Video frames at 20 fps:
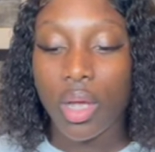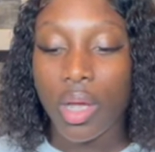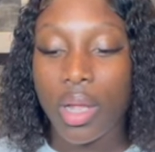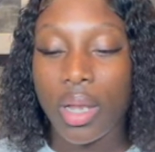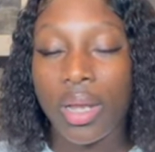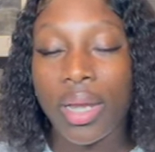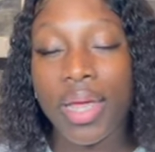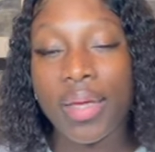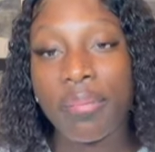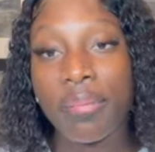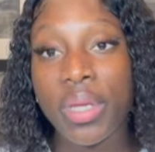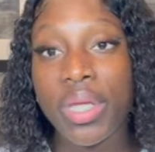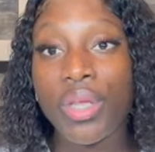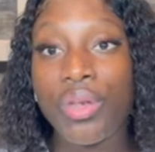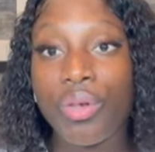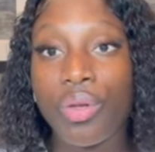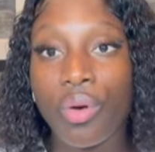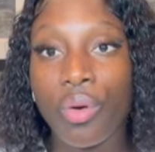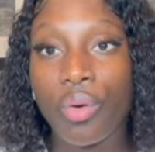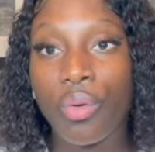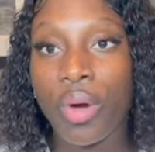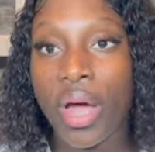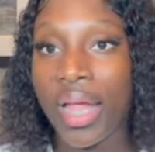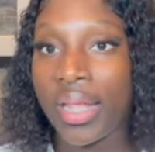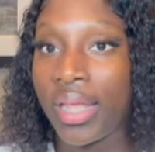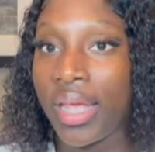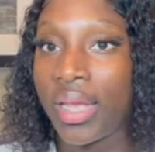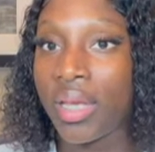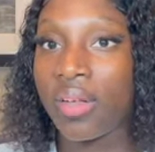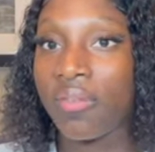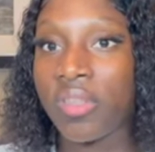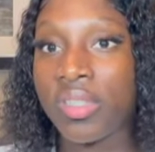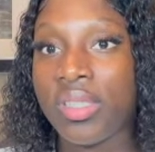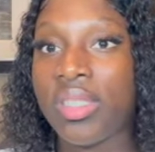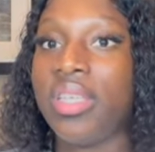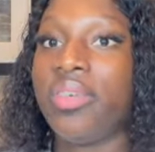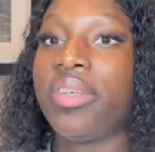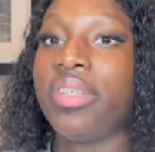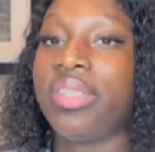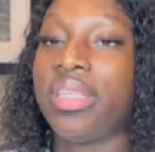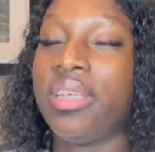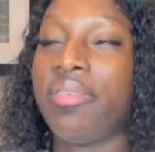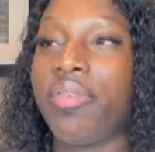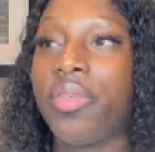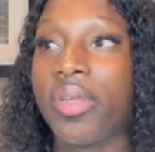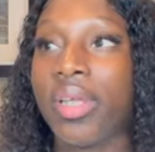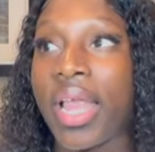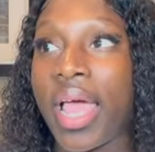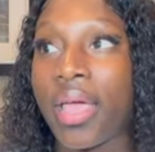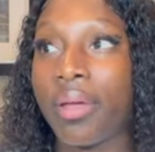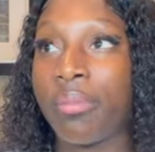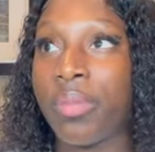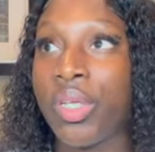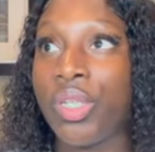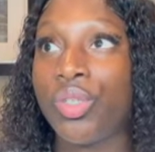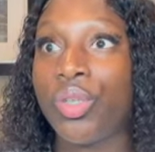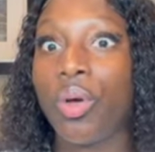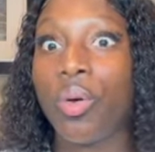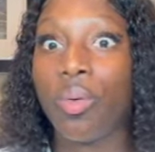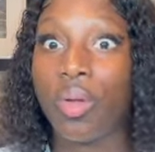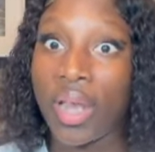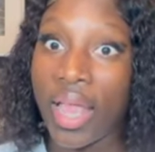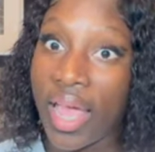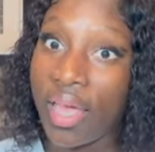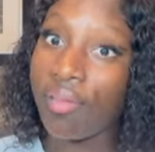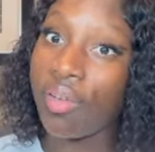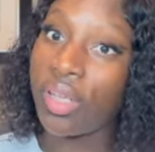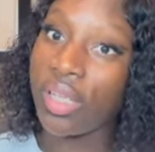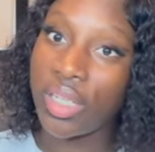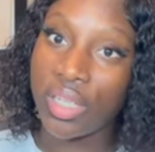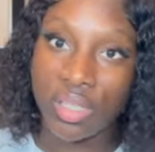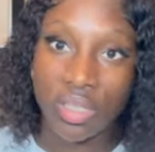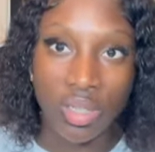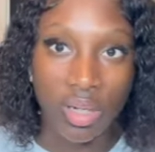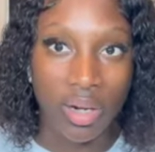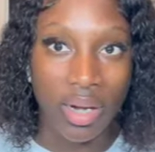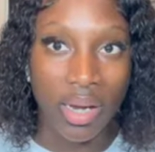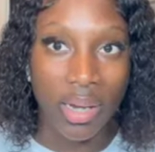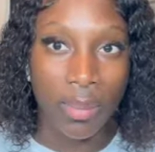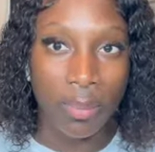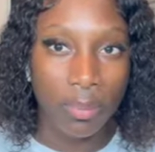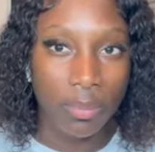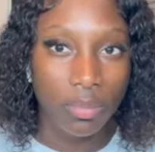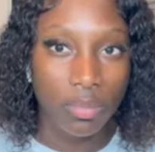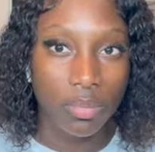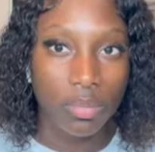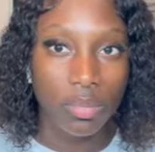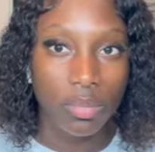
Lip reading: Let me know at the end of the series if you'd like me to go live on Instagram.